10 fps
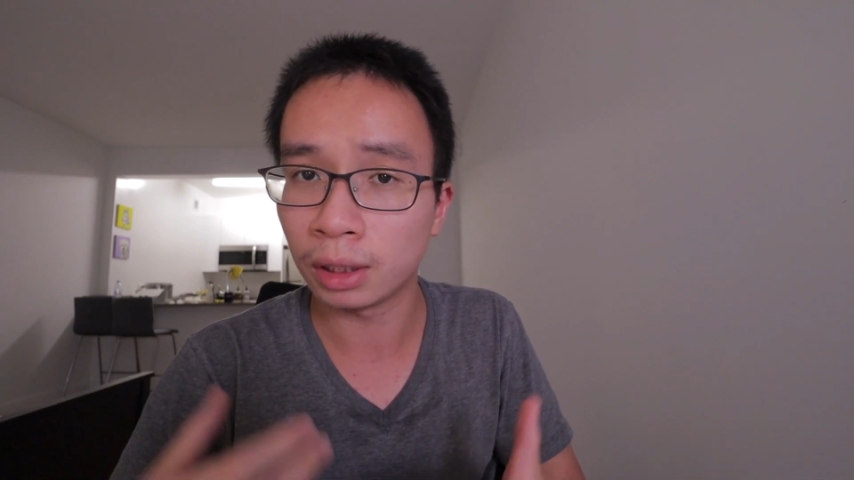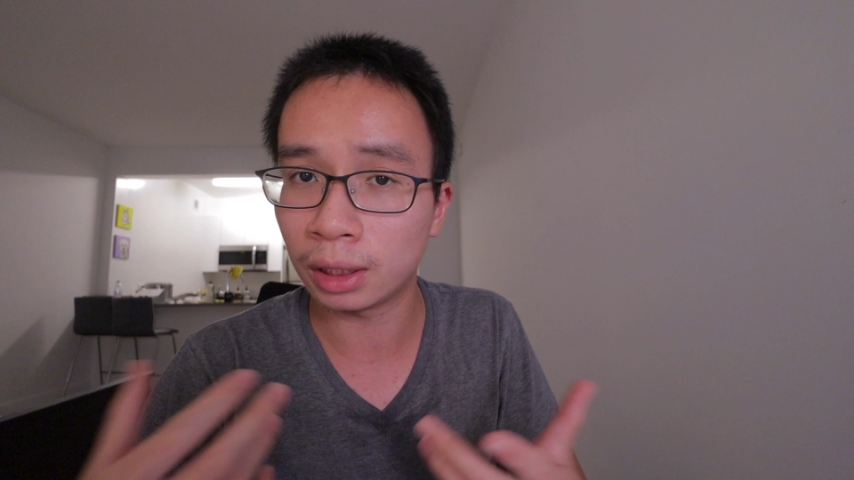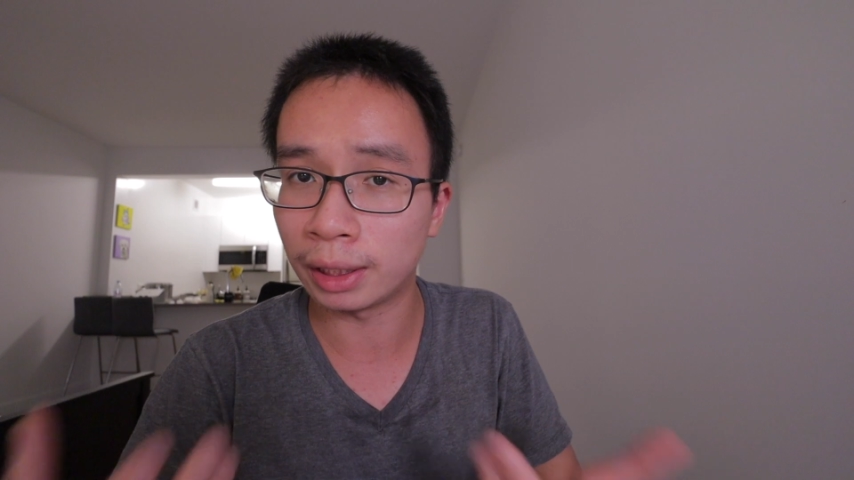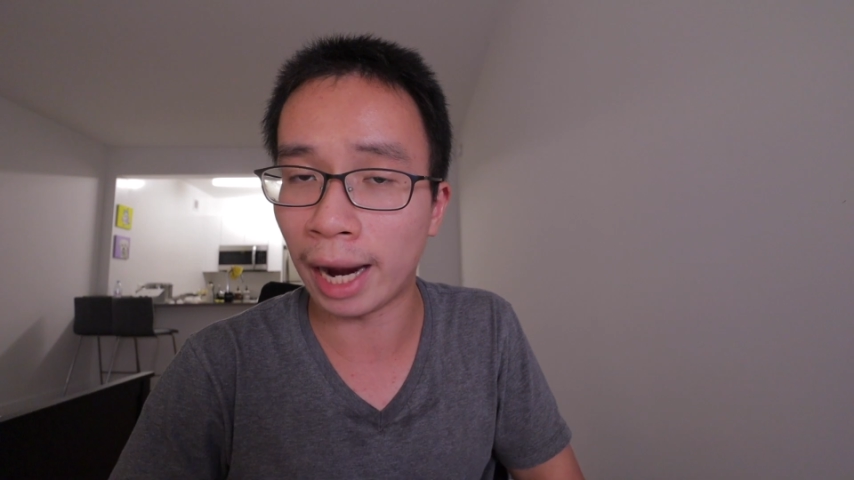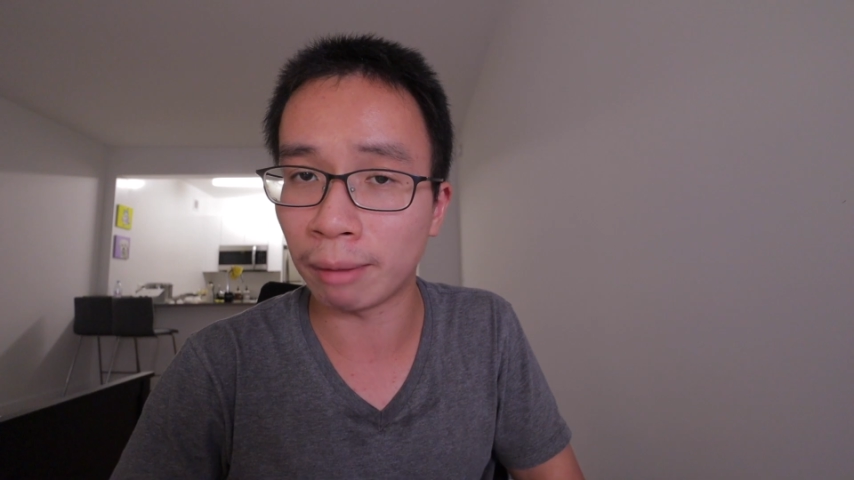
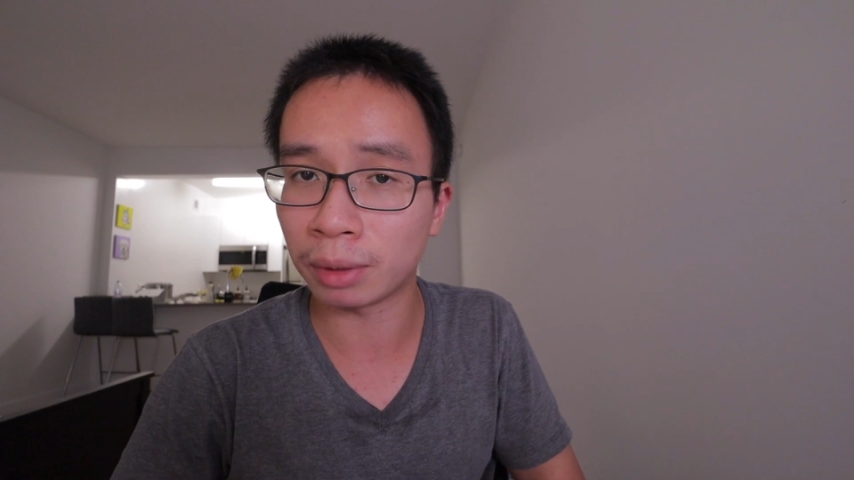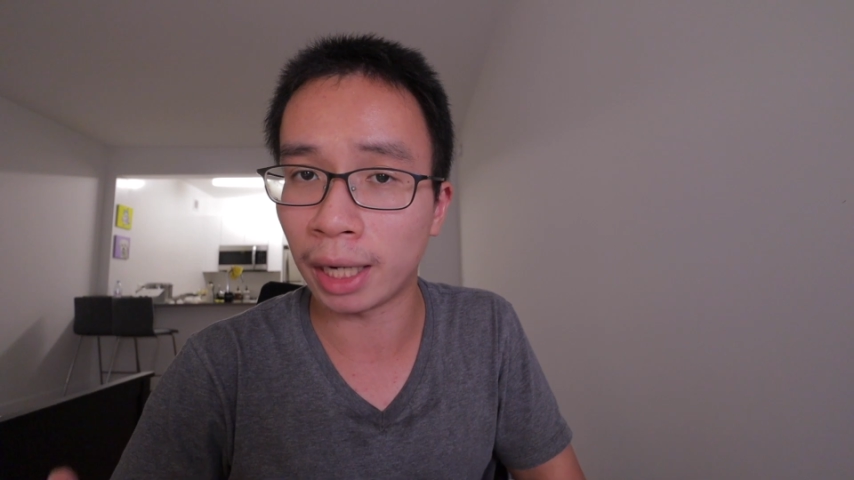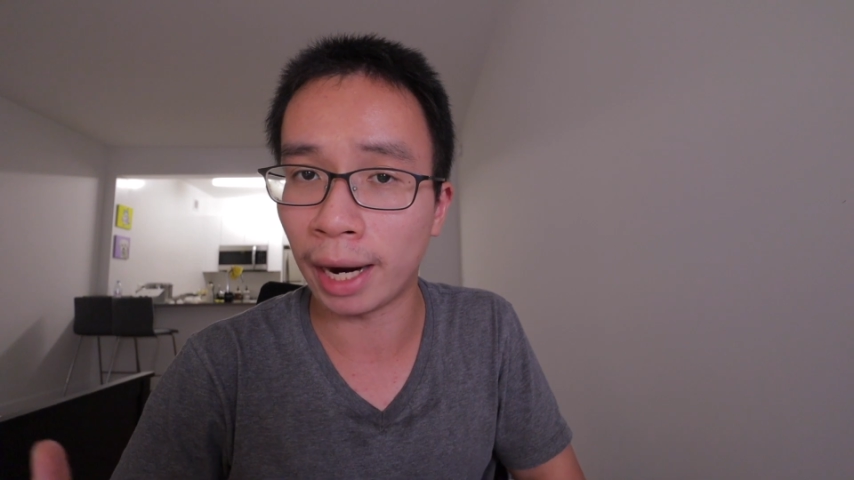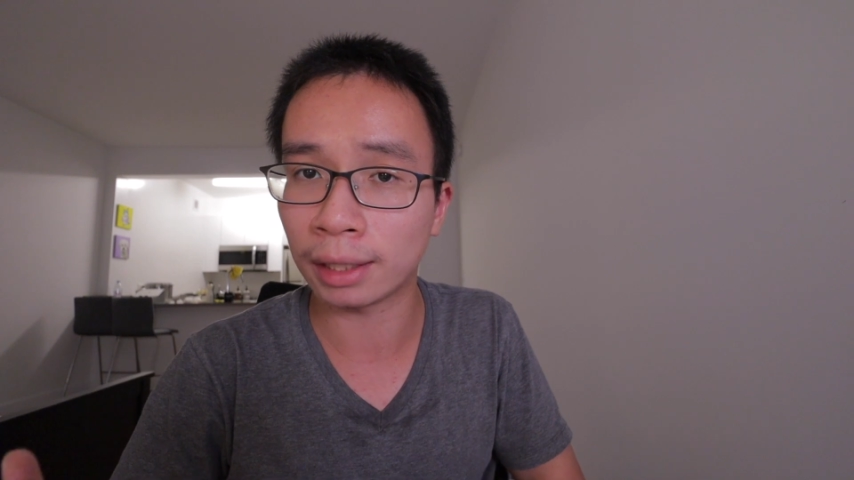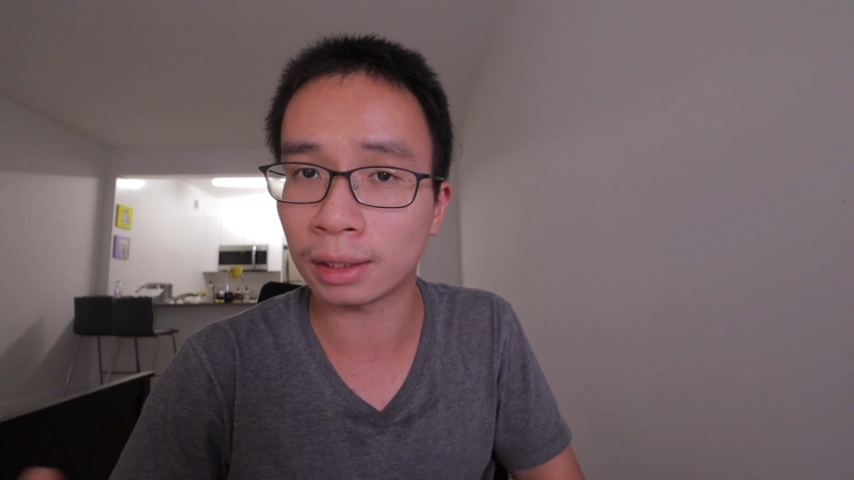
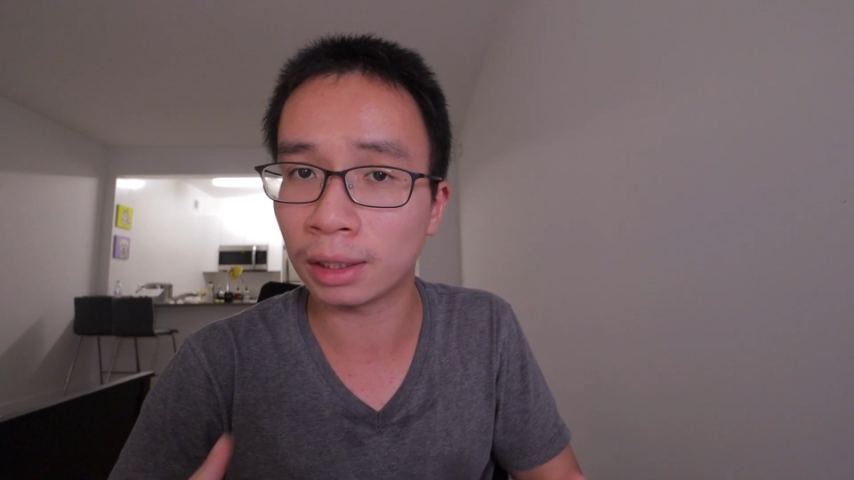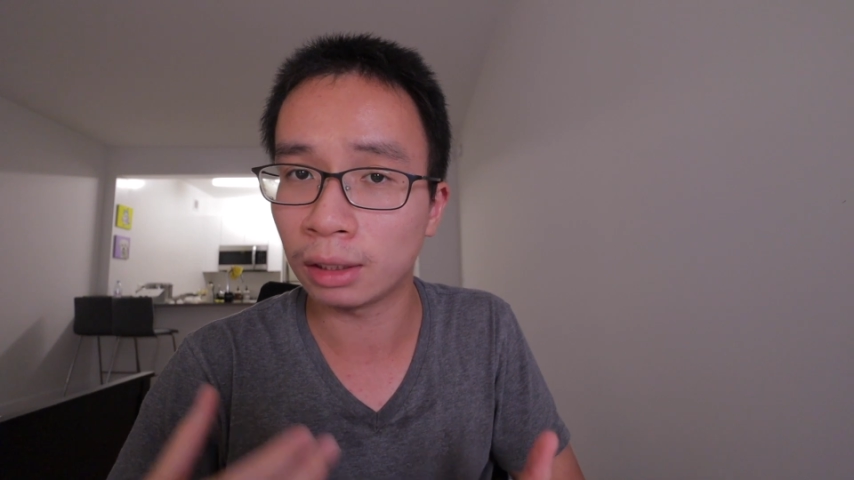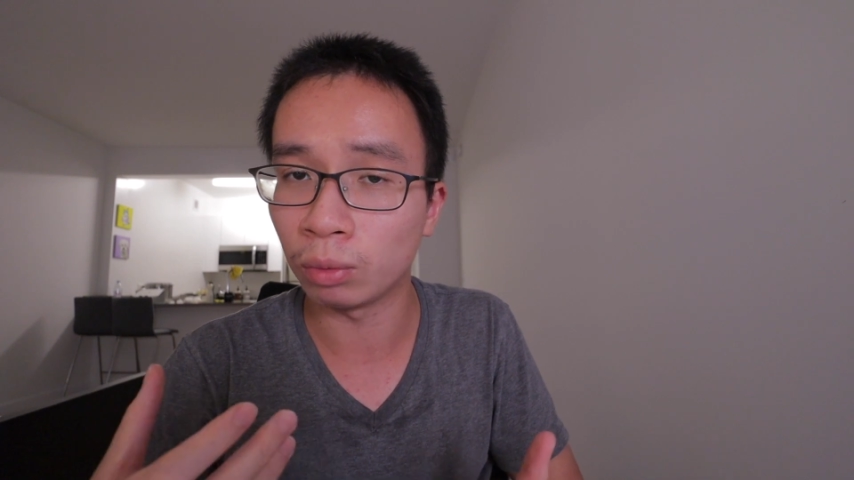SnapTax